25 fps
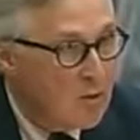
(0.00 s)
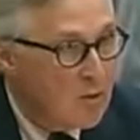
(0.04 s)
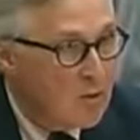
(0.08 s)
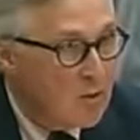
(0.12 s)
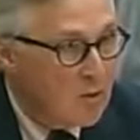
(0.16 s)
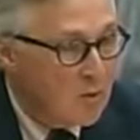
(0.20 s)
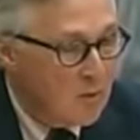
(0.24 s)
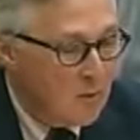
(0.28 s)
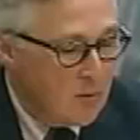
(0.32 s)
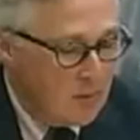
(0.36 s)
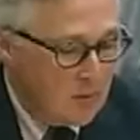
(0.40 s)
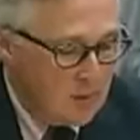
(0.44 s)

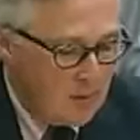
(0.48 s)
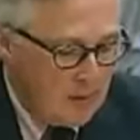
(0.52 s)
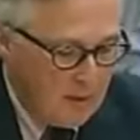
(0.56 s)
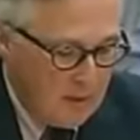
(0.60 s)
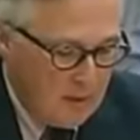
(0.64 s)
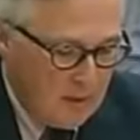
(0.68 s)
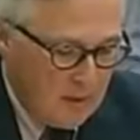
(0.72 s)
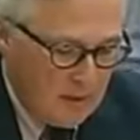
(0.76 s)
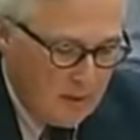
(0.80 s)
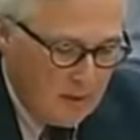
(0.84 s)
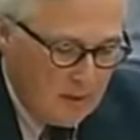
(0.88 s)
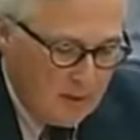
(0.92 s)
2,
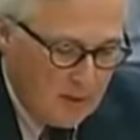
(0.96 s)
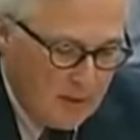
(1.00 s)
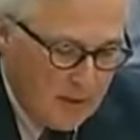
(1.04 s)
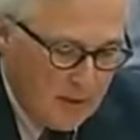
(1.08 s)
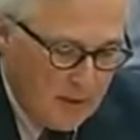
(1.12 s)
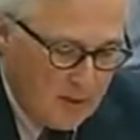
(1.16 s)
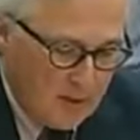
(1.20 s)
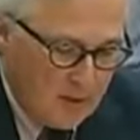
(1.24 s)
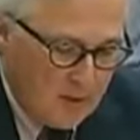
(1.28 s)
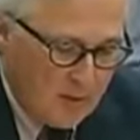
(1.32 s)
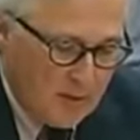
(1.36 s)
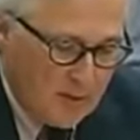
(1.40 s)
the
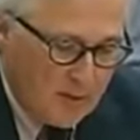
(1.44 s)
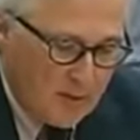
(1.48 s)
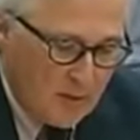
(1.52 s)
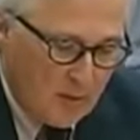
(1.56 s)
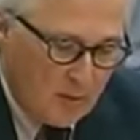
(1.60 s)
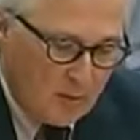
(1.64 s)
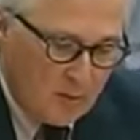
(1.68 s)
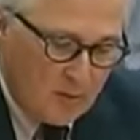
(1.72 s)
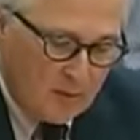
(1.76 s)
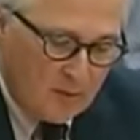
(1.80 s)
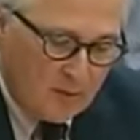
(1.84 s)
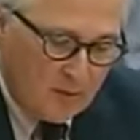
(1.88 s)
nature and
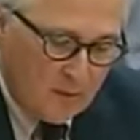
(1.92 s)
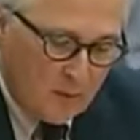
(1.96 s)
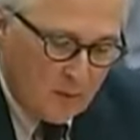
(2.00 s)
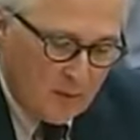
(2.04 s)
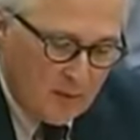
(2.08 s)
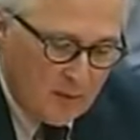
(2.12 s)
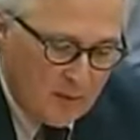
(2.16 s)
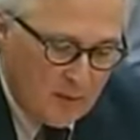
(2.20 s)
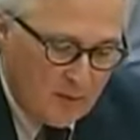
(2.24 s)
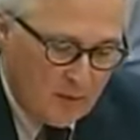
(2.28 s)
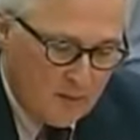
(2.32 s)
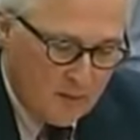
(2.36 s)
scope of
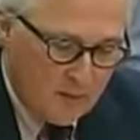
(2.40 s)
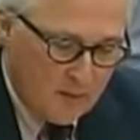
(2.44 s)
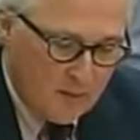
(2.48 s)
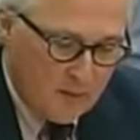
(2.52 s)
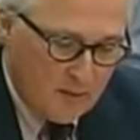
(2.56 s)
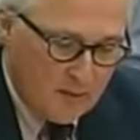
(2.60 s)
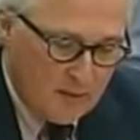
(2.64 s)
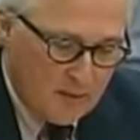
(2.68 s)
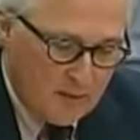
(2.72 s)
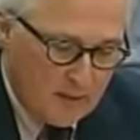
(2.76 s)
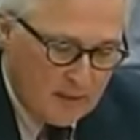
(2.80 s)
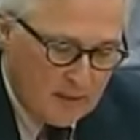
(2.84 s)
foreign
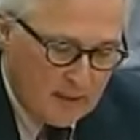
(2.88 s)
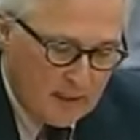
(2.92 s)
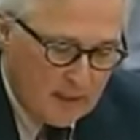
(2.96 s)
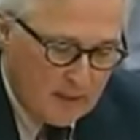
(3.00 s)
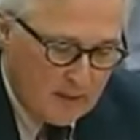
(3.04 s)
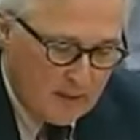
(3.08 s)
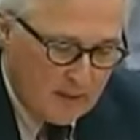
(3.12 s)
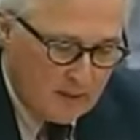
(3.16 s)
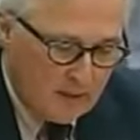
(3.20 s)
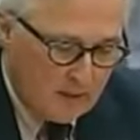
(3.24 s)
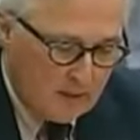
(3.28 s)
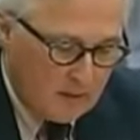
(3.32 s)
interference in
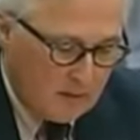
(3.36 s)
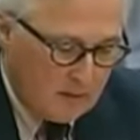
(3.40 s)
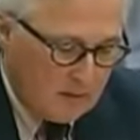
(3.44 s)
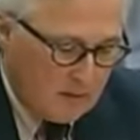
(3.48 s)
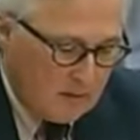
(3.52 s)
Canada.